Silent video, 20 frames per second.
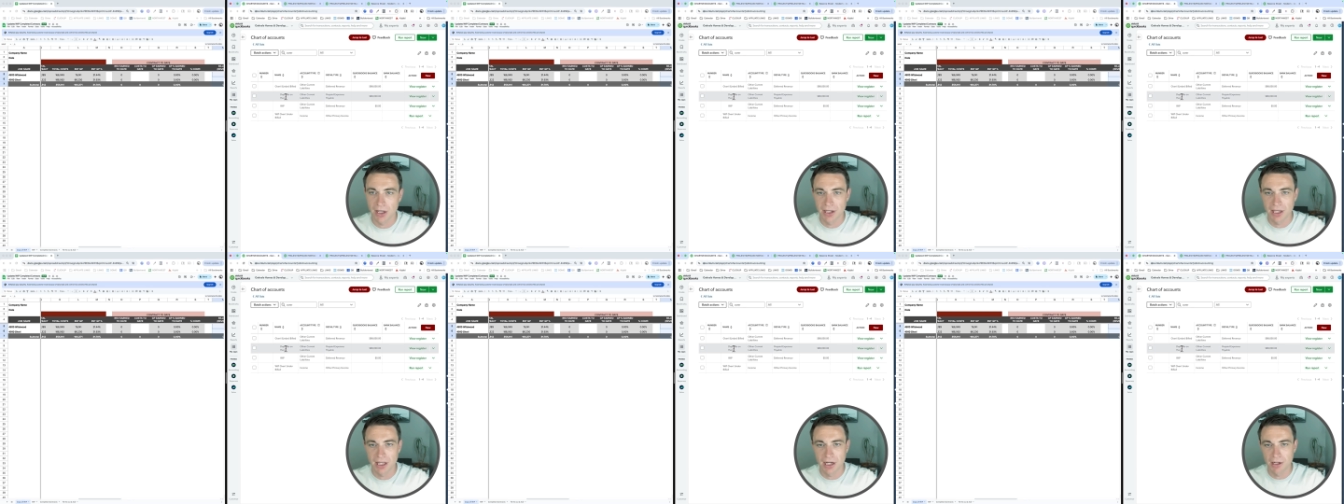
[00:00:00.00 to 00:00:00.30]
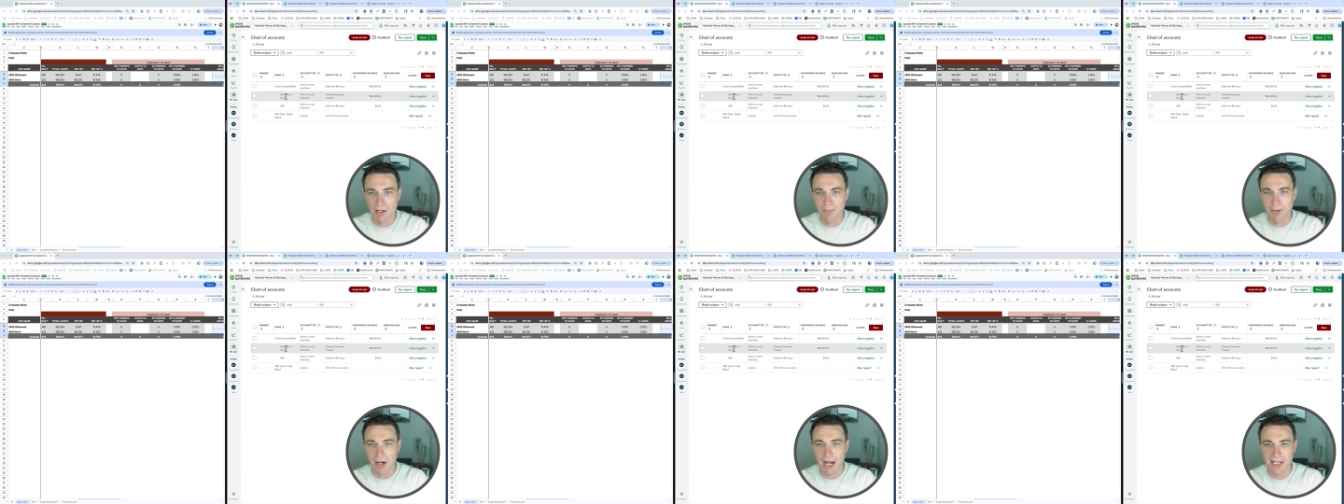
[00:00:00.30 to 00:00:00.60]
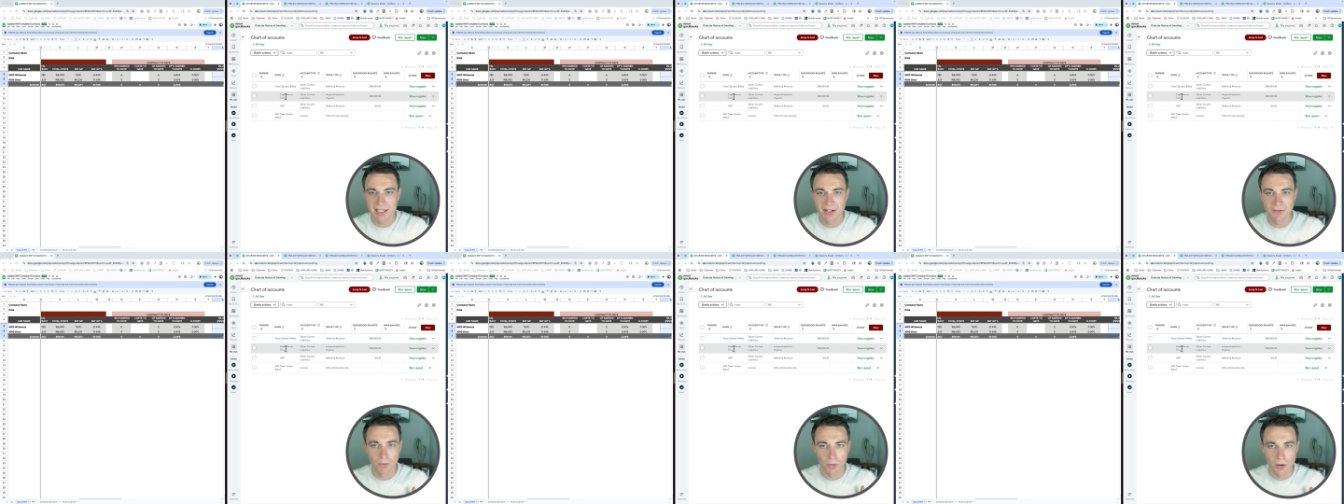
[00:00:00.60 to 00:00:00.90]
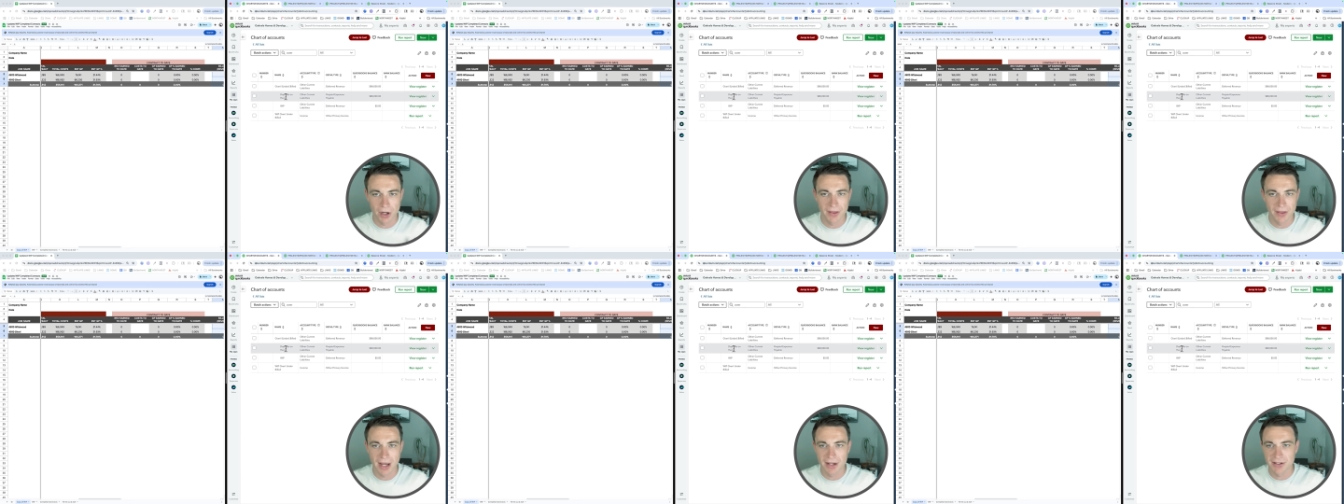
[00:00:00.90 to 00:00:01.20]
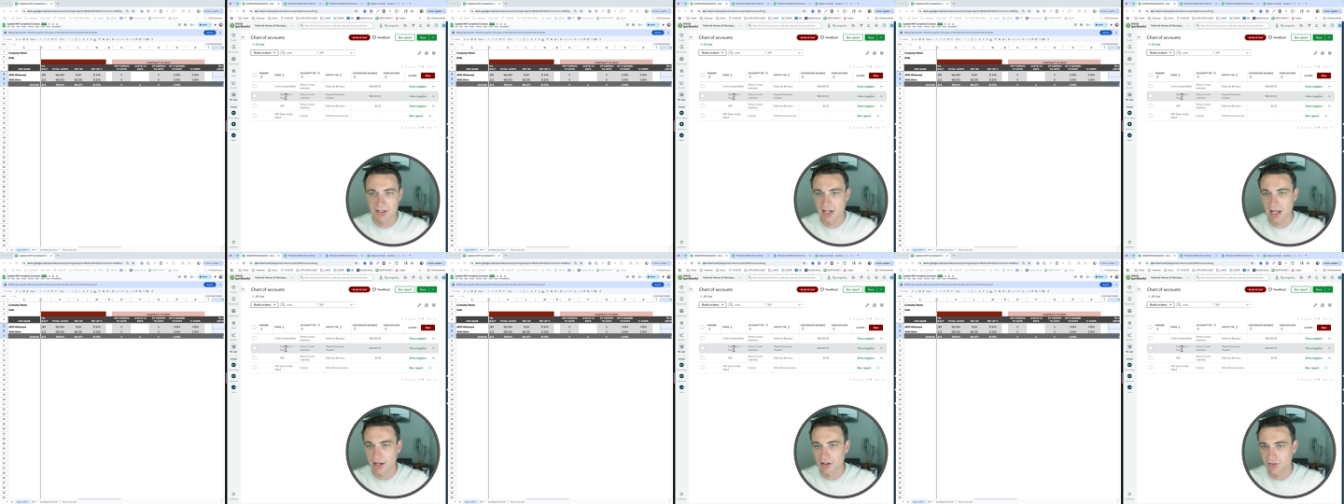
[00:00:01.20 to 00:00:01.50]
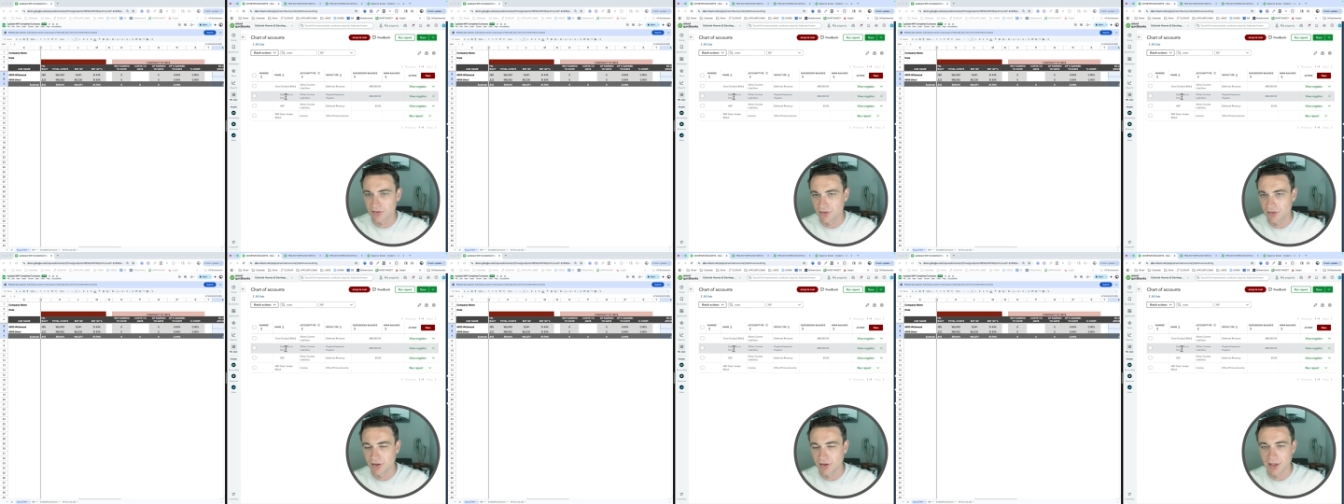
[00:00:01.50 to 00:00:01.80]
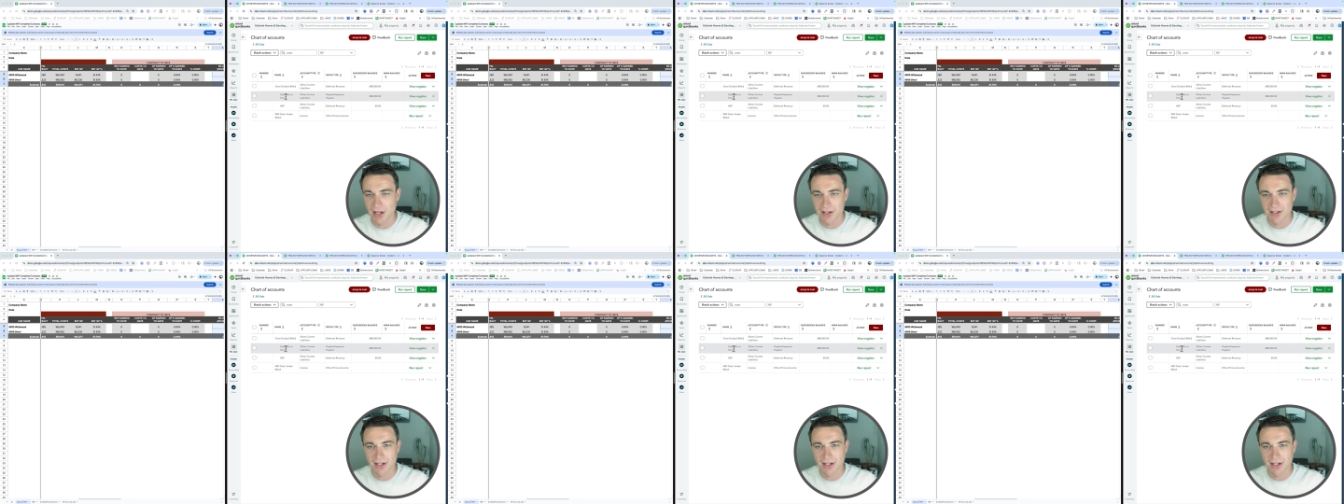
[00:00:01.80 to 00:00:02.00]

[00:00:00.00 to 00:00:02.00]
you get a deposit $40,000, $50,000,